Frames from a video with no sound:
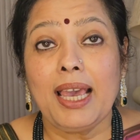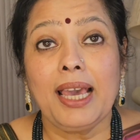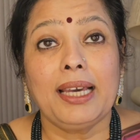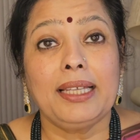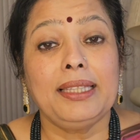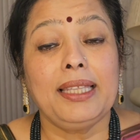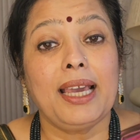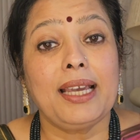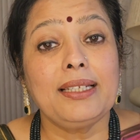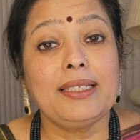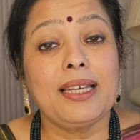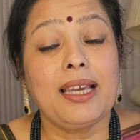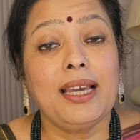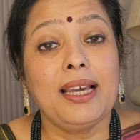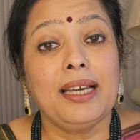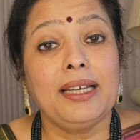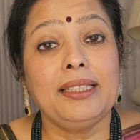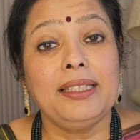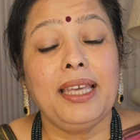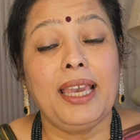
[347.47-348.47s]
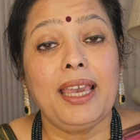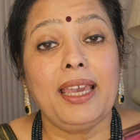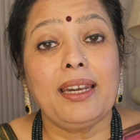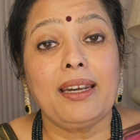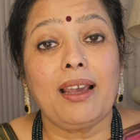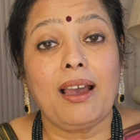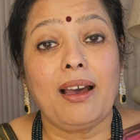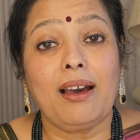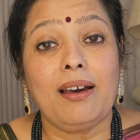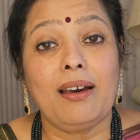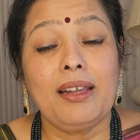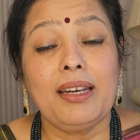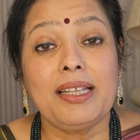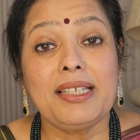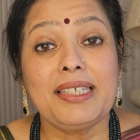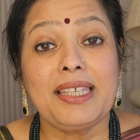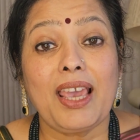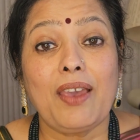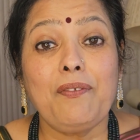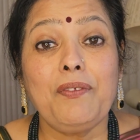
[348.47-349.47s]
that there are
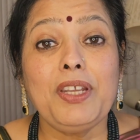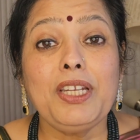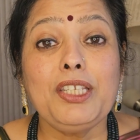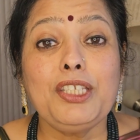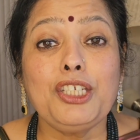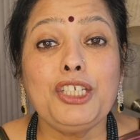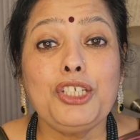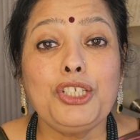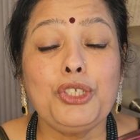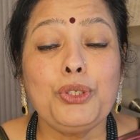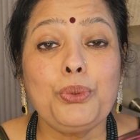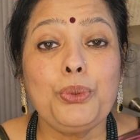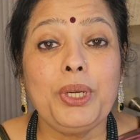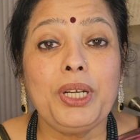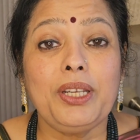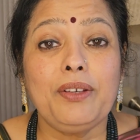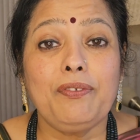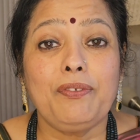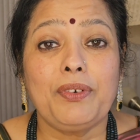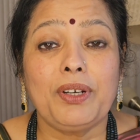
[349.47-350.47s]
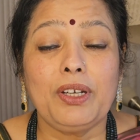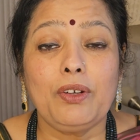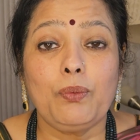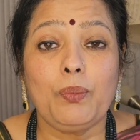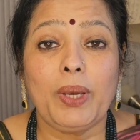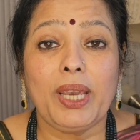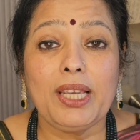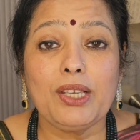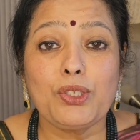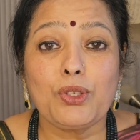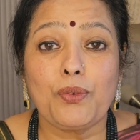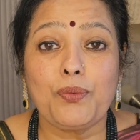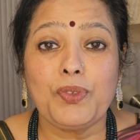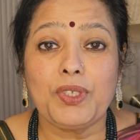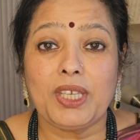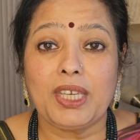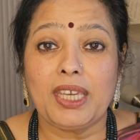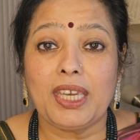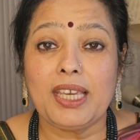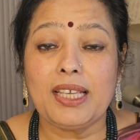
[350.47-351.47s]
72 different ways of
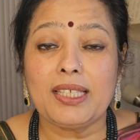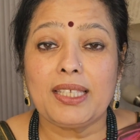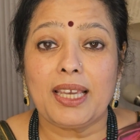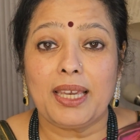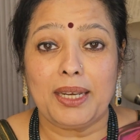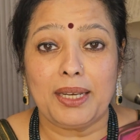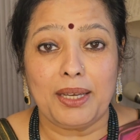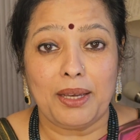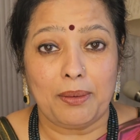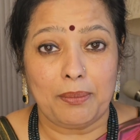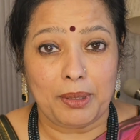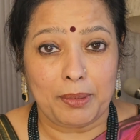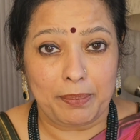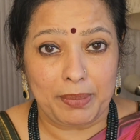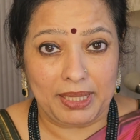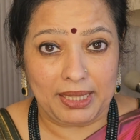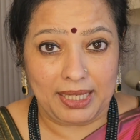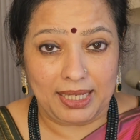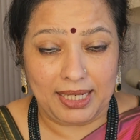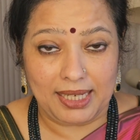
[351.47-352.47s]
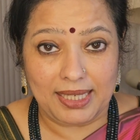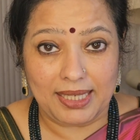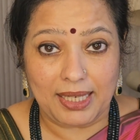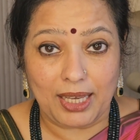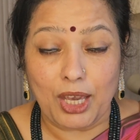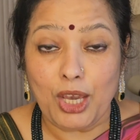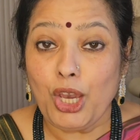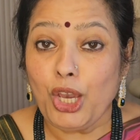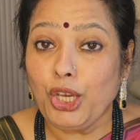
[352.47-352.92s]
singing Sarigama Padanisa.